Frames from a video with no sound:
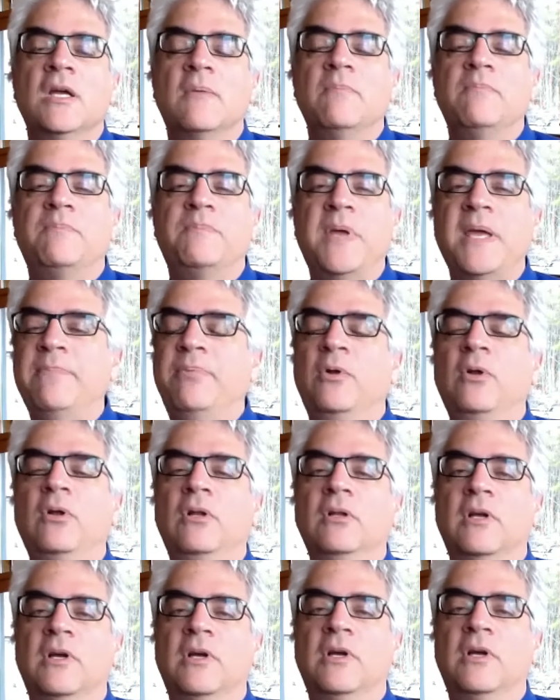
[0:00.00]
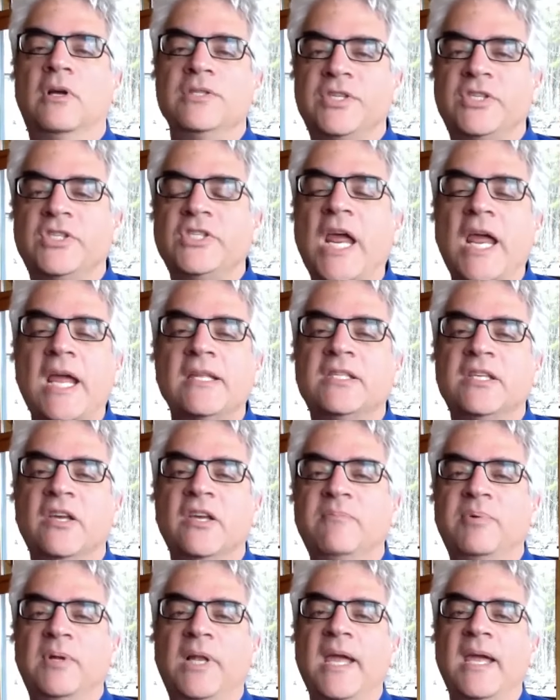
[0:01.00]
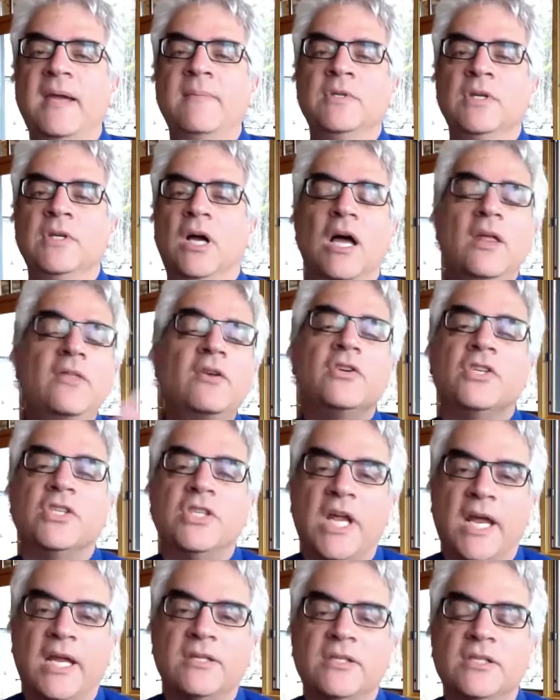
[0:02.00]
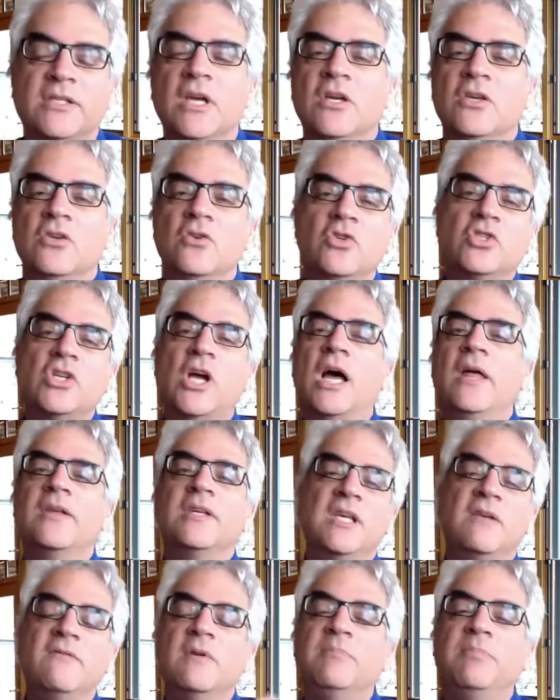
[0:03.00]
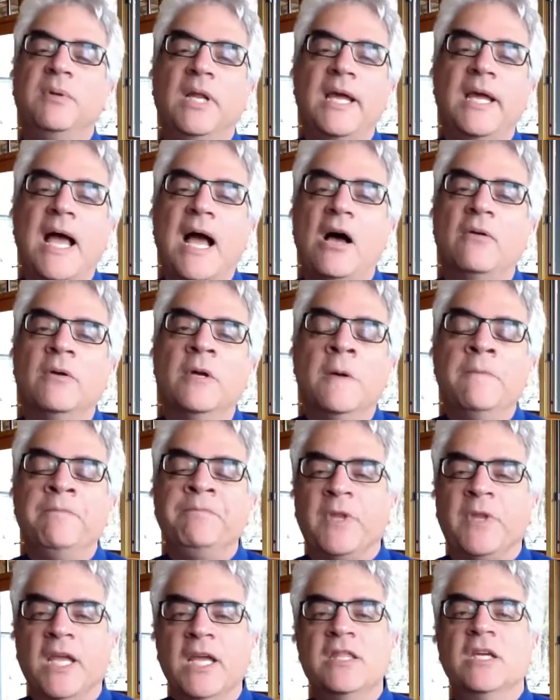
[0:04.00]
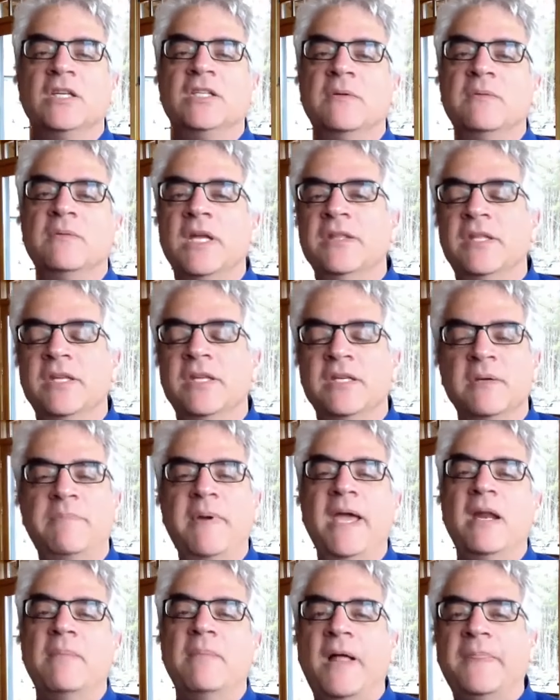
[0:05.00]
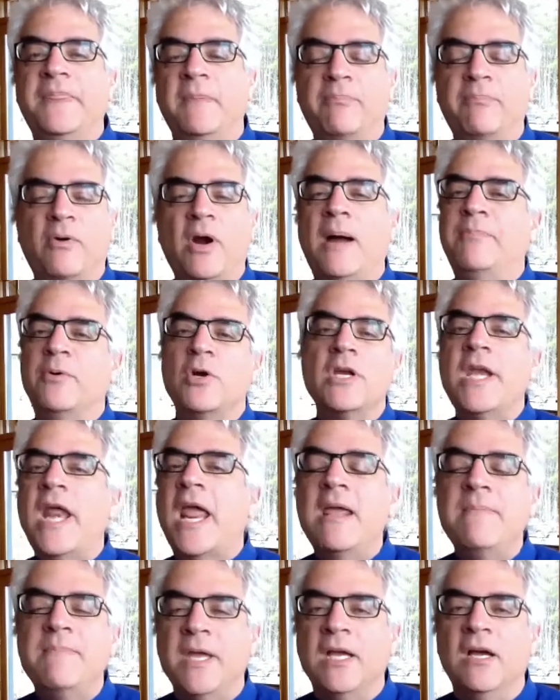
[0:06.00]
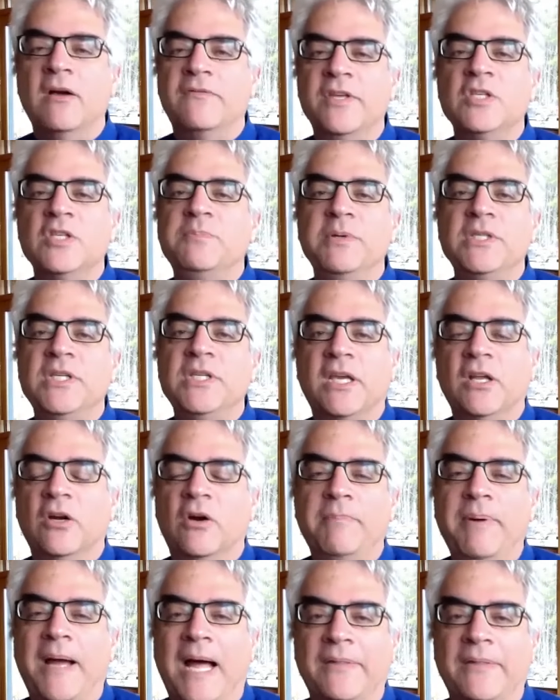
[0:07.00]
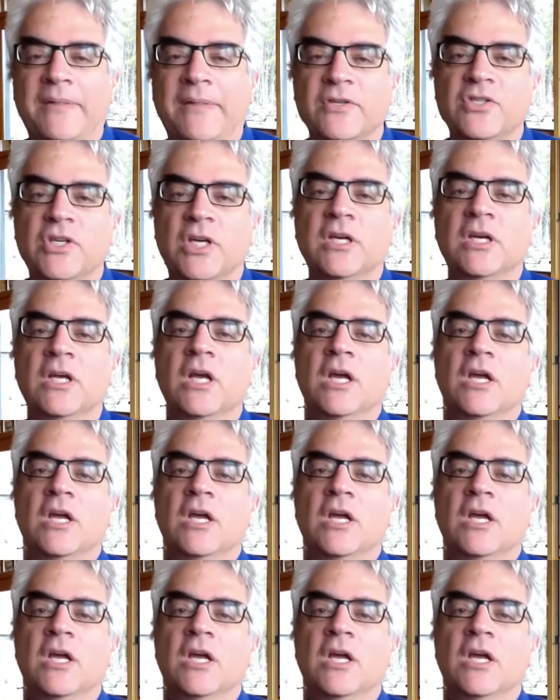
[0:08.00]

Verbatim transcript: people and uh, states have blamed other states. You saw this even play out in the de- in the debate about the proper naming of this particular pathogen.